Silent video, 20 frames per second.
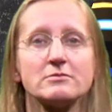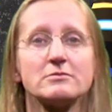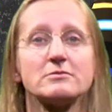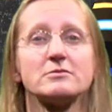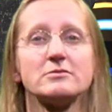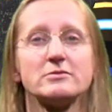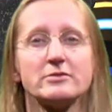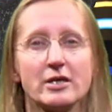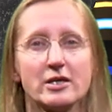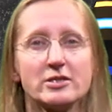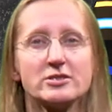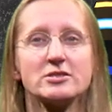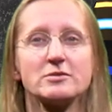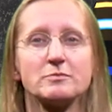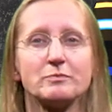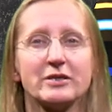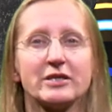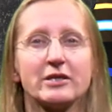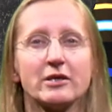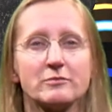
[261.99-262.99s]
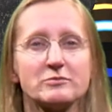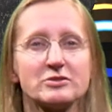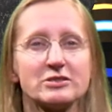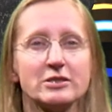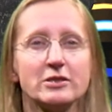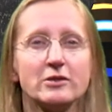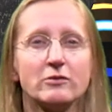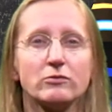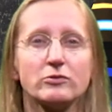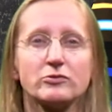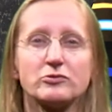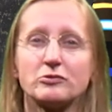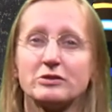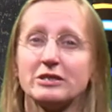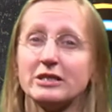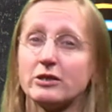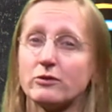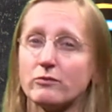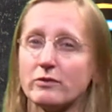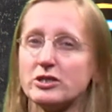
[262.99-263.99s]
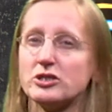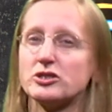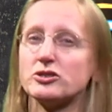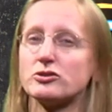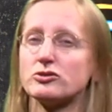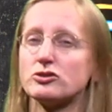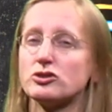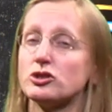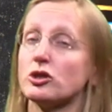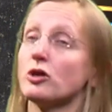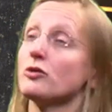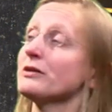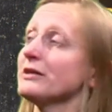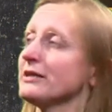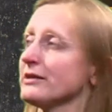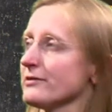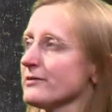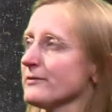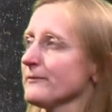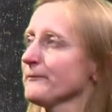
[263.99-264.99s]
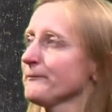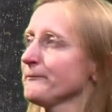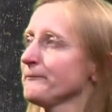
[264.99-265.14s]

thus becomes equal to the equation shown here.